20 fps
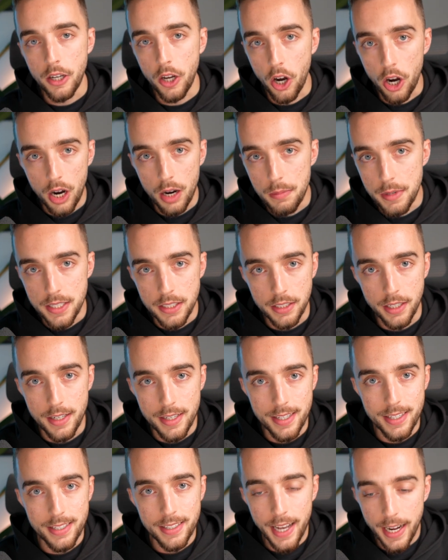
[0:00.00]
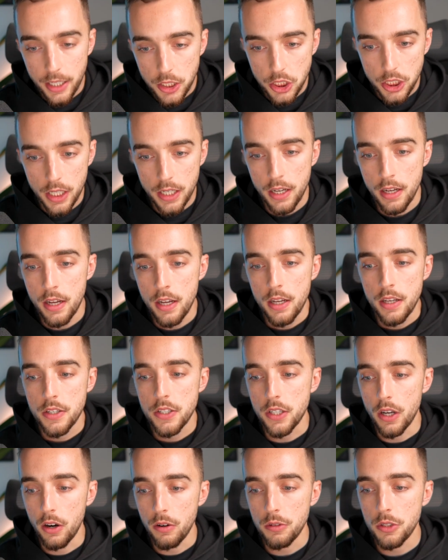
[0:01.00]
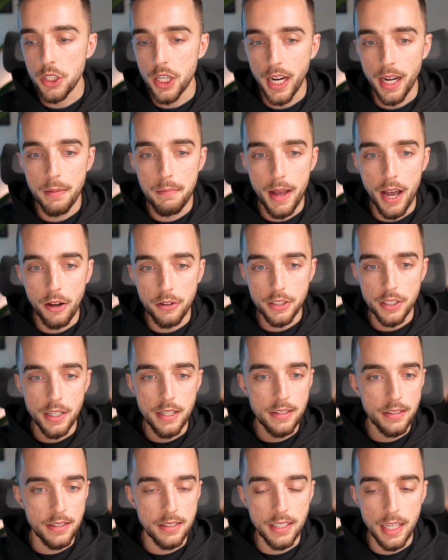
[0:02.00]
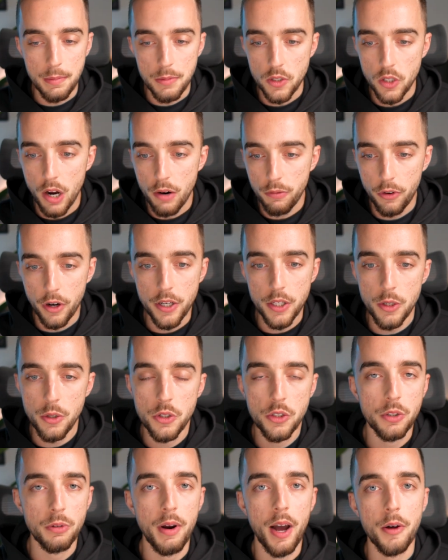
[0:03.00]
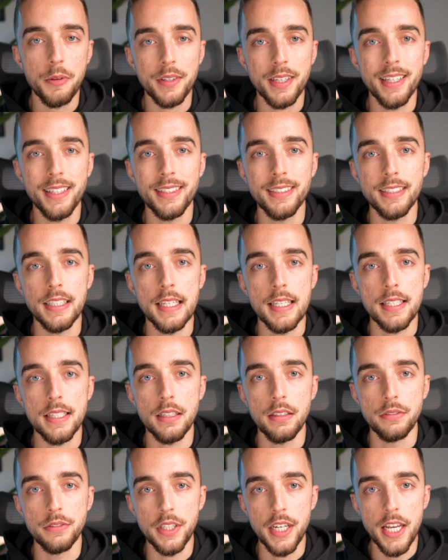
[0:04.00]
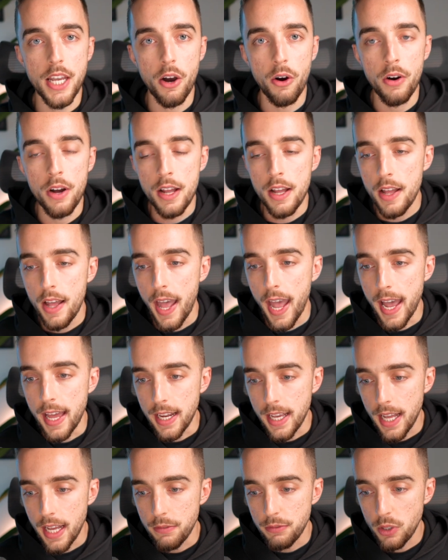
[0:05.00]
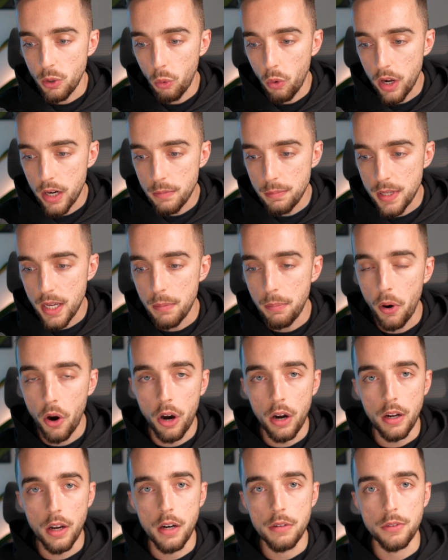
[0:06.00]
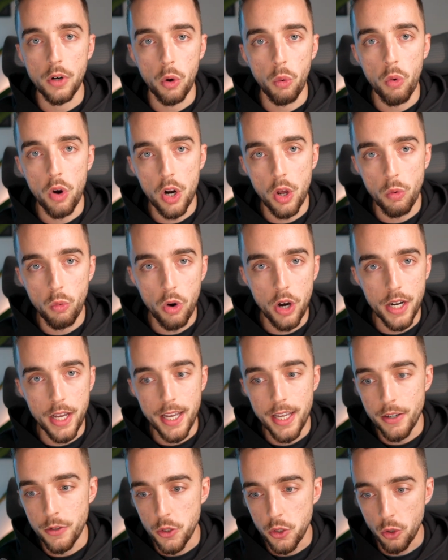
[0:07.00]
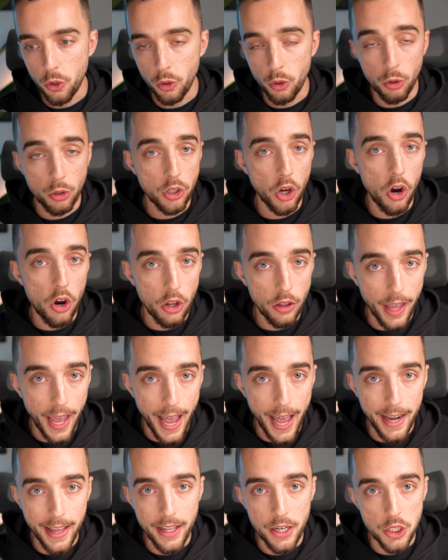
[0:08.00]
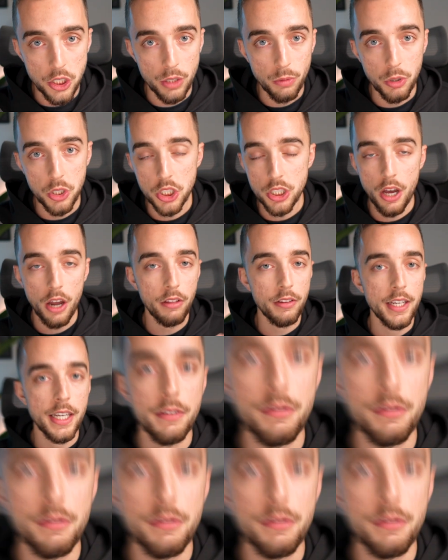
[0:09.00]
comment section. So check them out. It's the same software I use throughout this video. And if you want to be a part of our one-on-one inner circle called Ad Engine, which not only